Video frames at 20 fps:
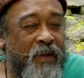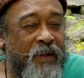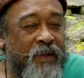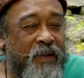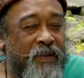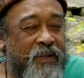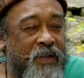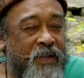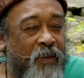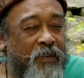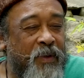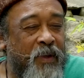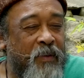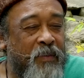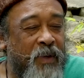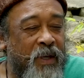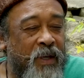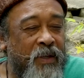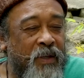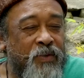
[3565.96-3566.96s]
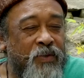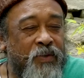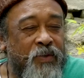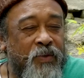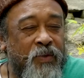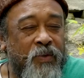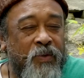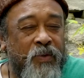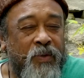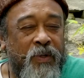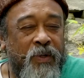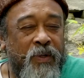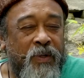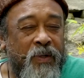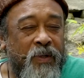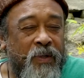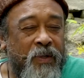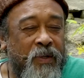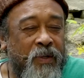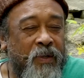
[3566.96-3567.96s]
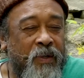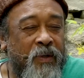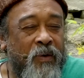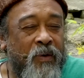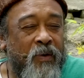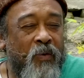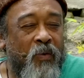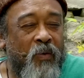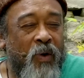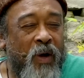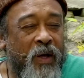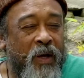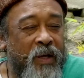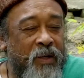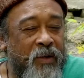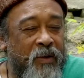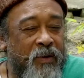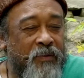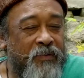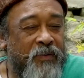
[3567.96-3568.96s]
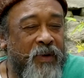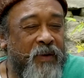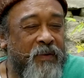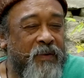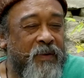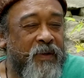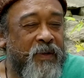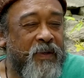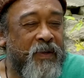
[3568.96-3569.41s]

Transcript: Something begins to work in your favor.